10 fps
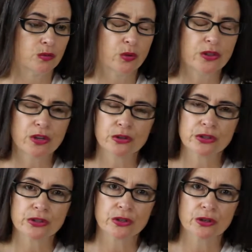when
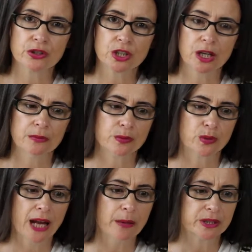those times
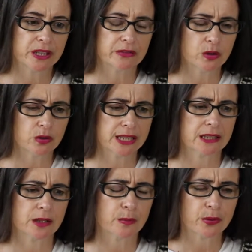would happen, and of course
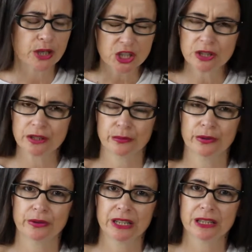under the pressure that
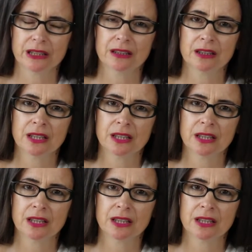we're under,